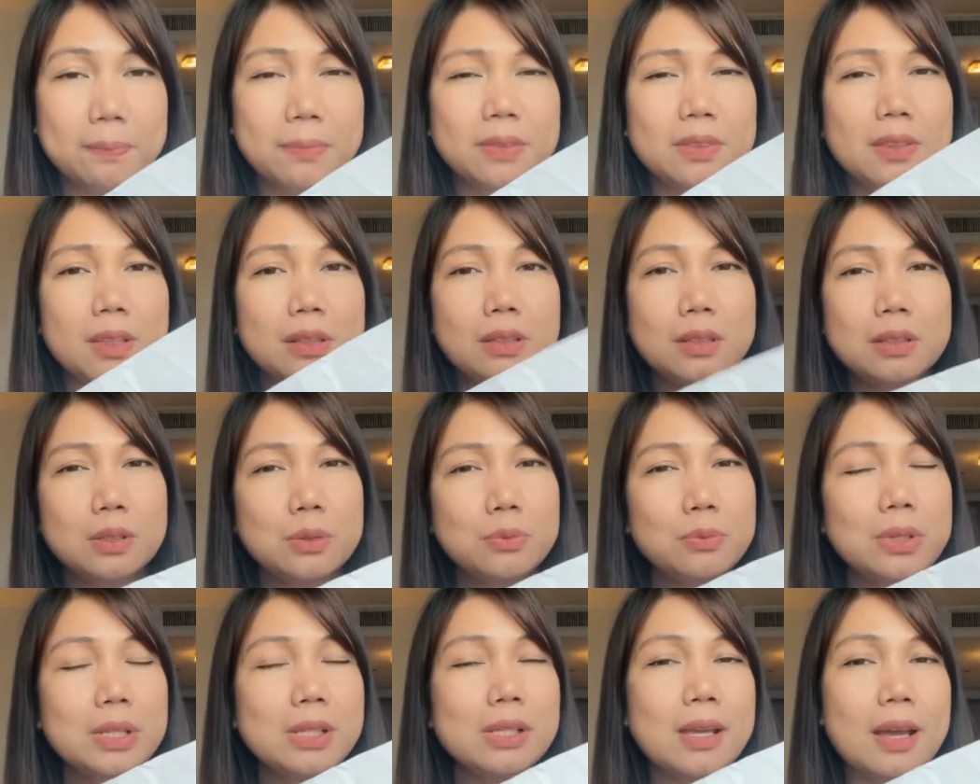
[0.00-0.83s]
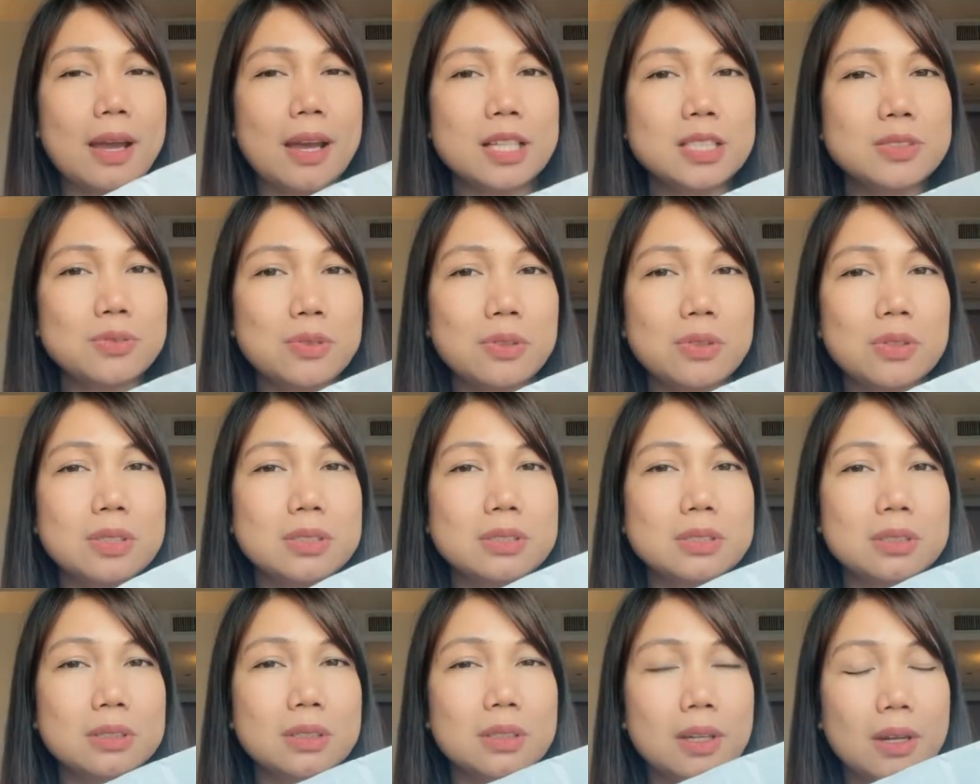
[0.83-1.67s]
They didn't really ask for
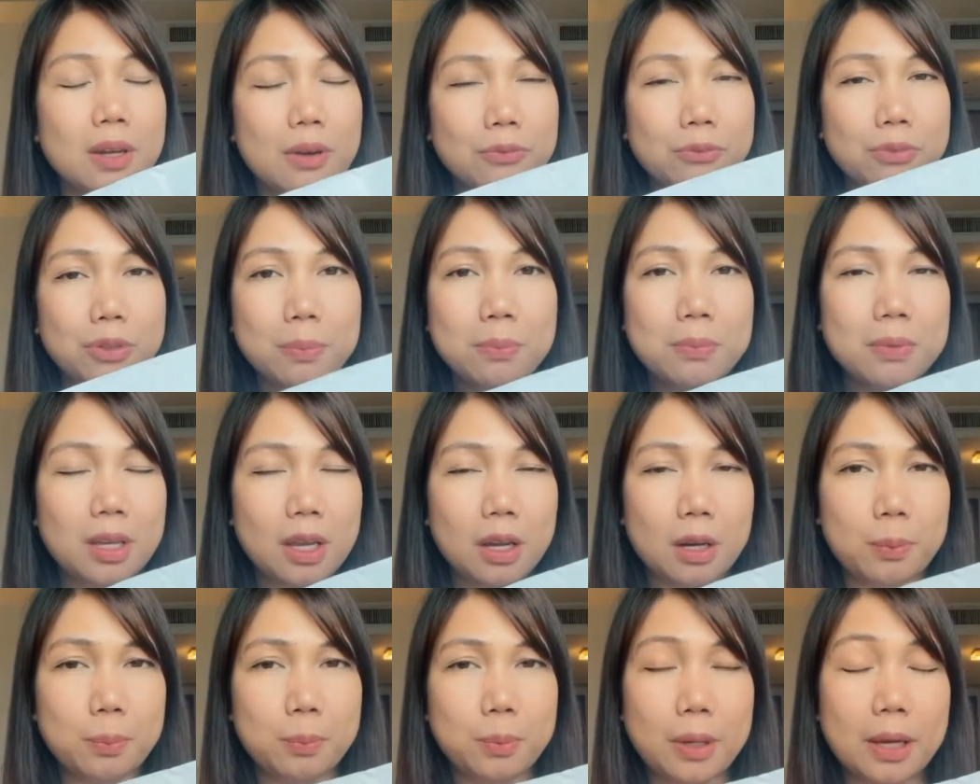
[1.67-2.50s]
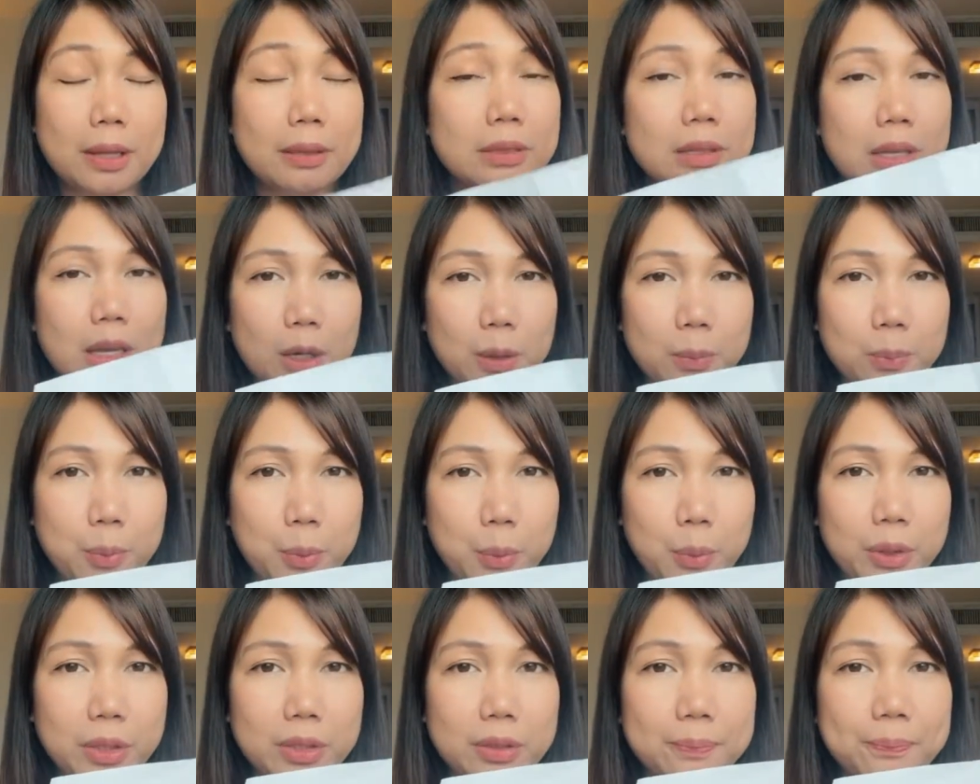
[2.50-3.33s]
this from at the
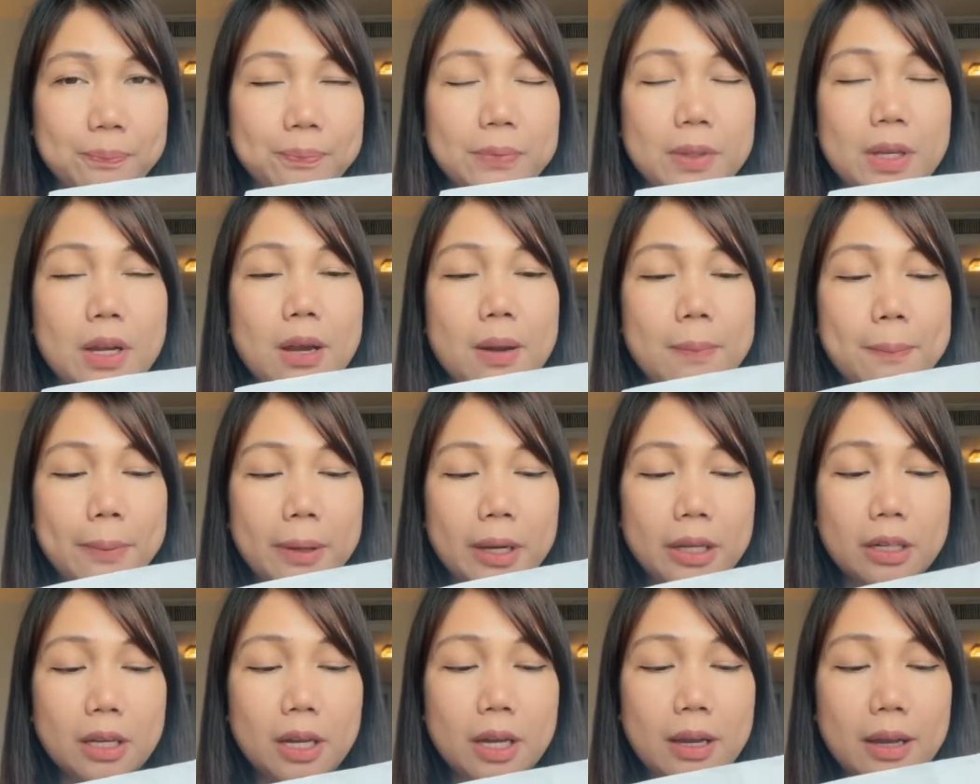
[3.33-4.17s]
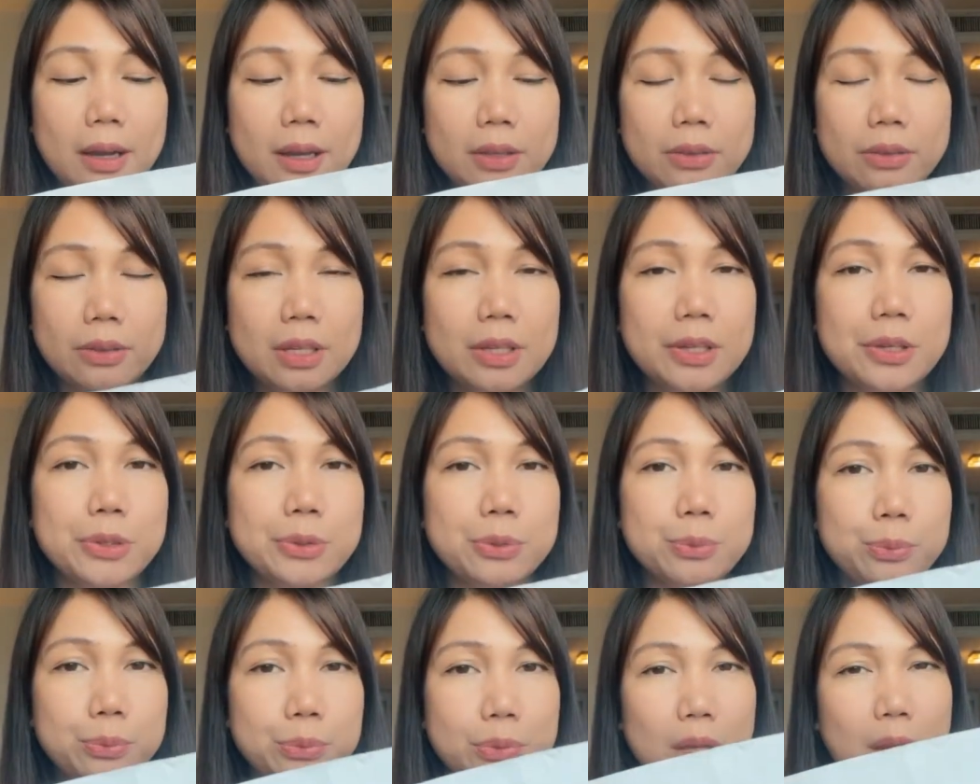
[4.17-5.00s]
airport, but I
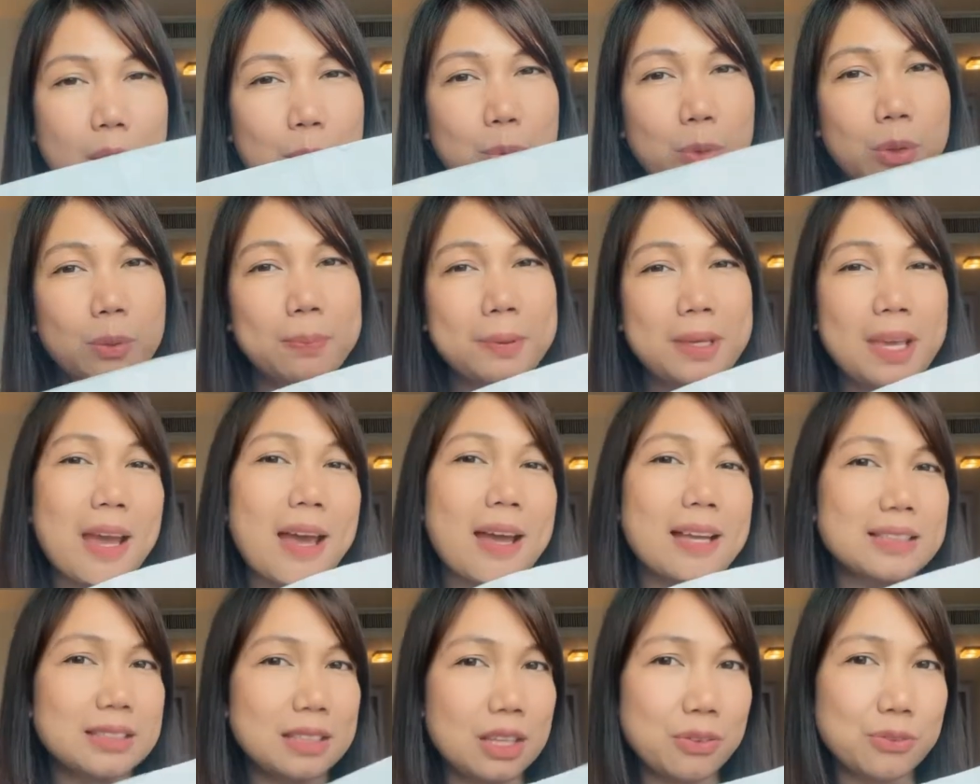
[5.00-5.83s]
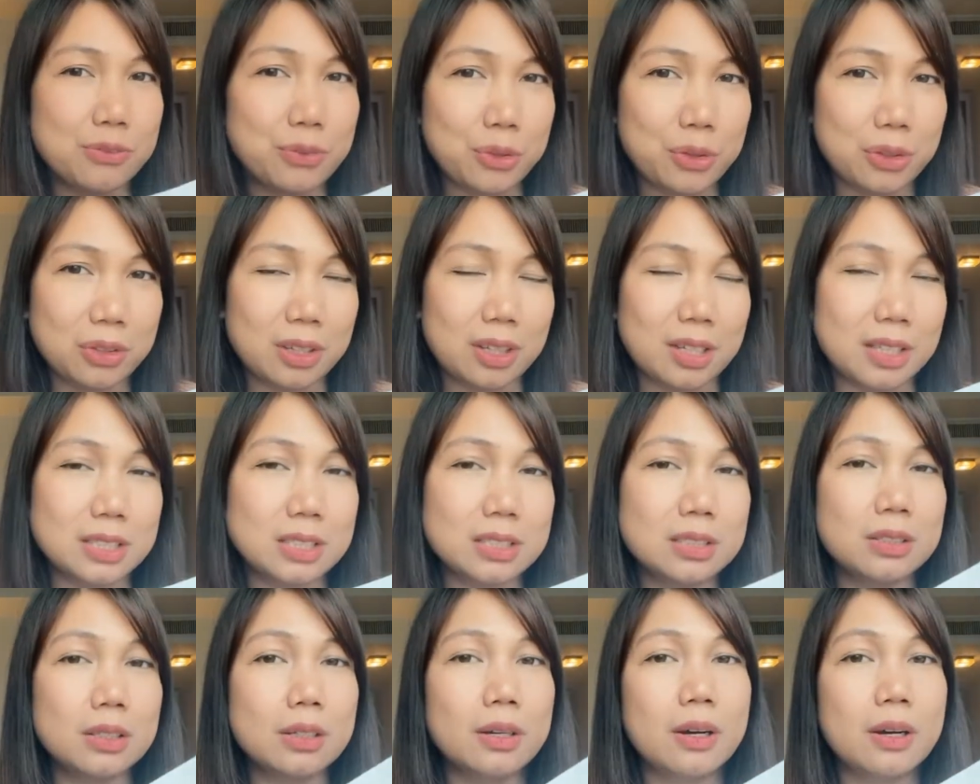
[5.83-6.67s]
think they will be asking for this